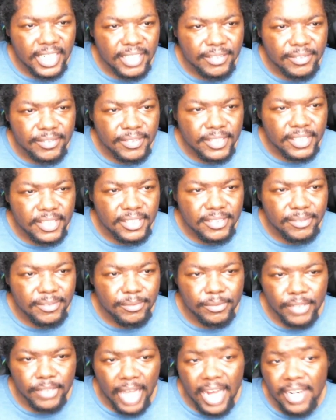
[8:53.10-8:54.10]
just
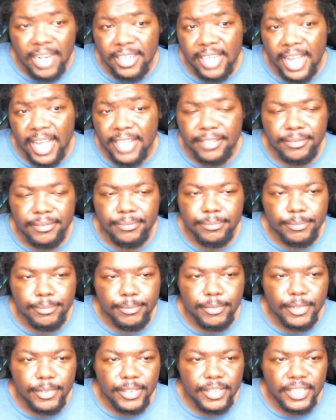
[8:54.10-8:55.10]
kind of, like,
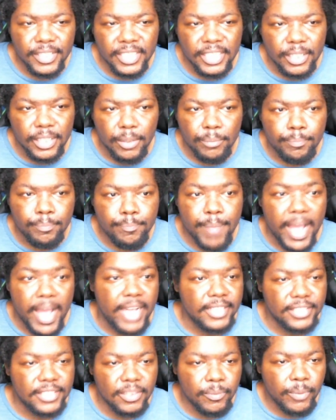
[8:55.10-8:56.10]

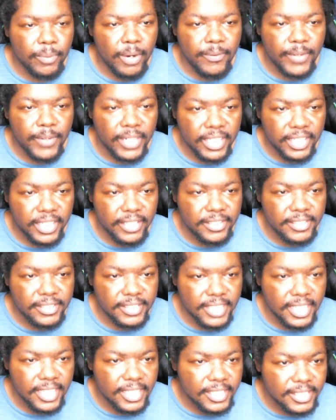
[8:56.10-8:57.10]
backs up wherever Claire
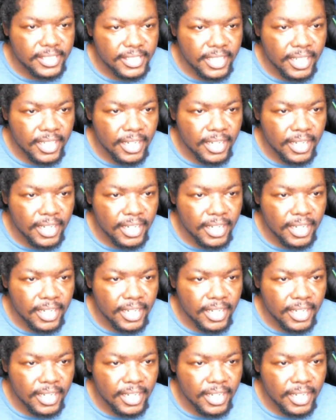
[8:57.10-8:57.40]
says,